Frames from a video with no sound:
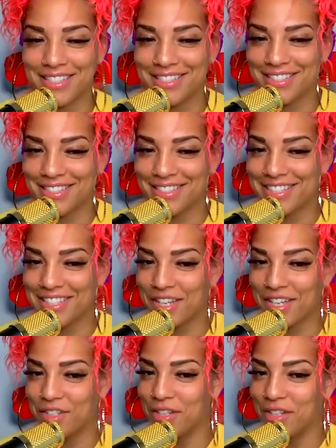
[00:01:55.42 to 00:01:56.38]
That's how you
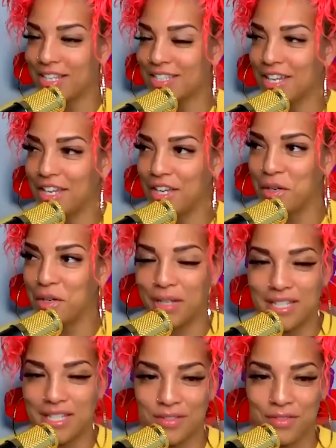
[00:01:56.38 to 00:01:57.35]
do that. That's how you get your
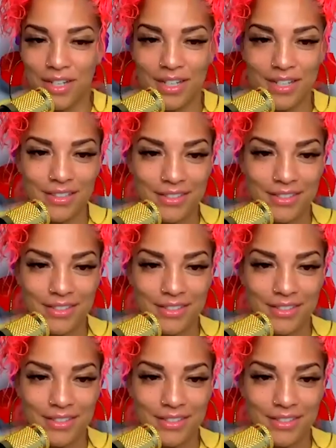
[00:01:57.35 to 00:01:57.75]
blessings right there.